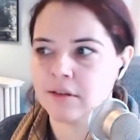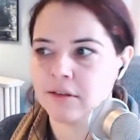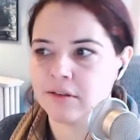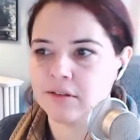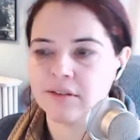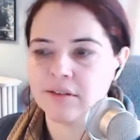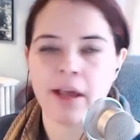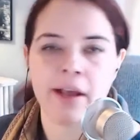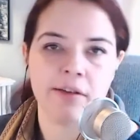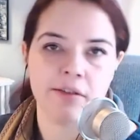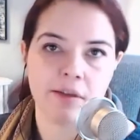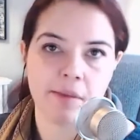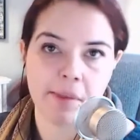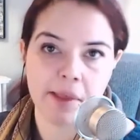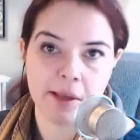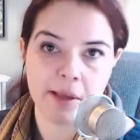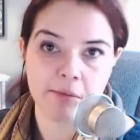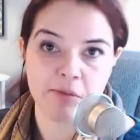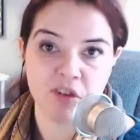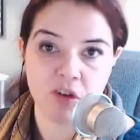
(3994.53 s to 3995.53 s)
the size of
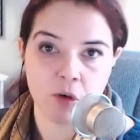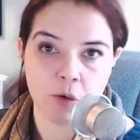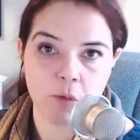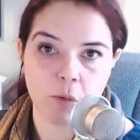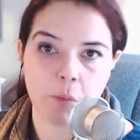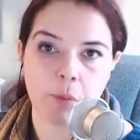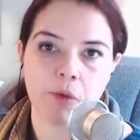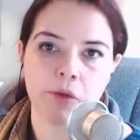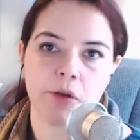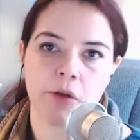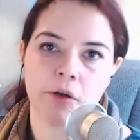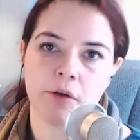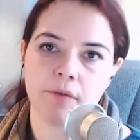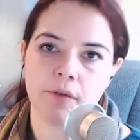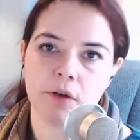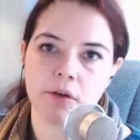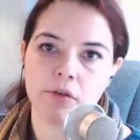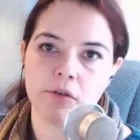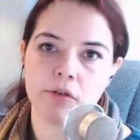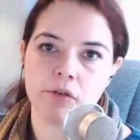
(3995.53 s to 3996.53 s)
the observable
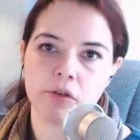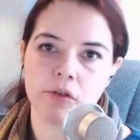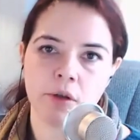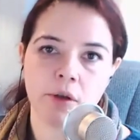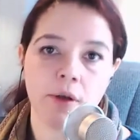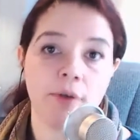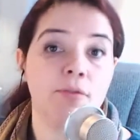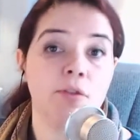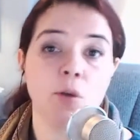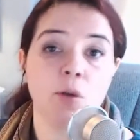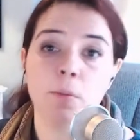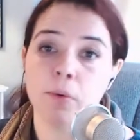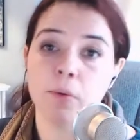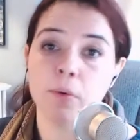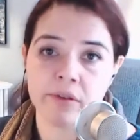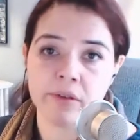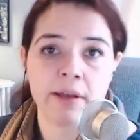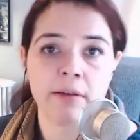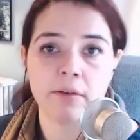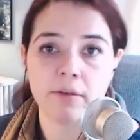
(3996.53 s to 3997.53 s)
universe to a few
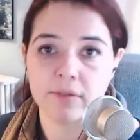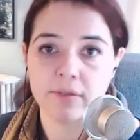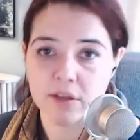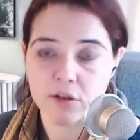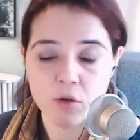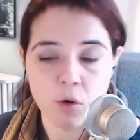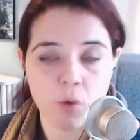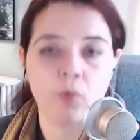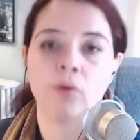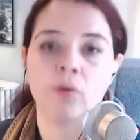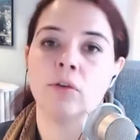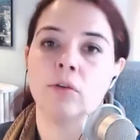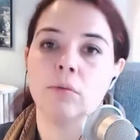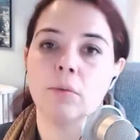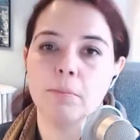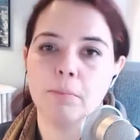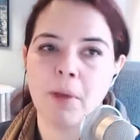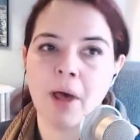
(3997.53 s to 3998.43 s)
percent of the total